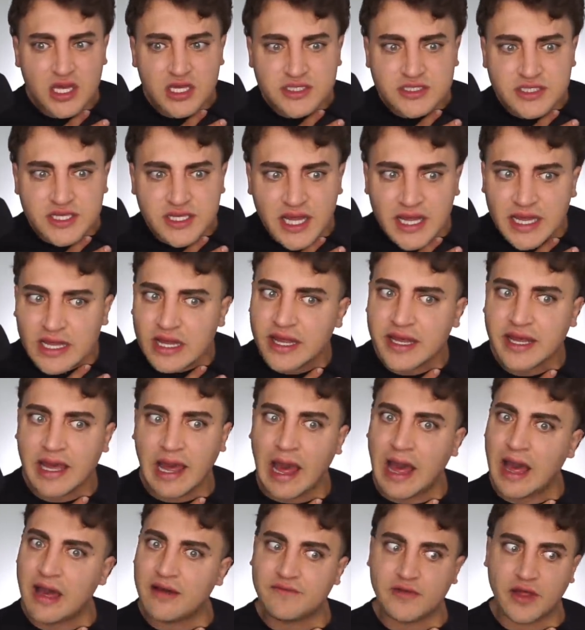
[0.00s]
did he like
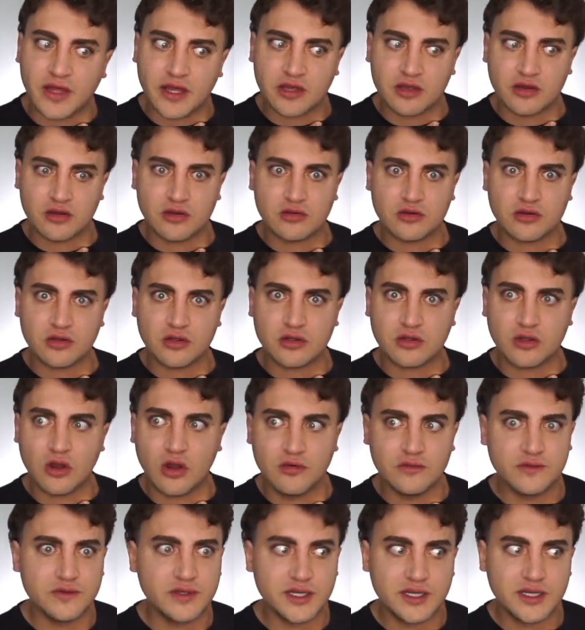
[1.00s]
have like
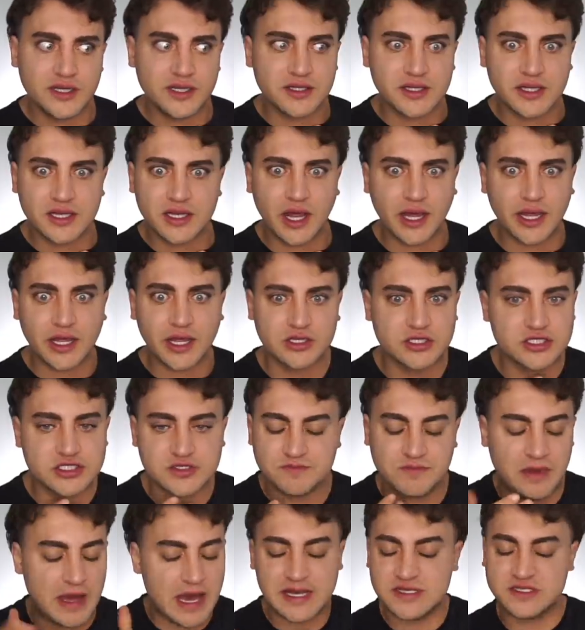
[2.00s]
COVID and then like
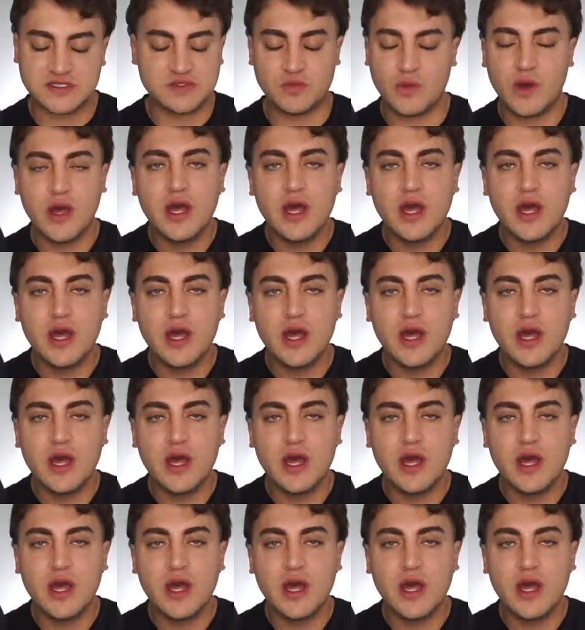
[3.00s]
just passed away.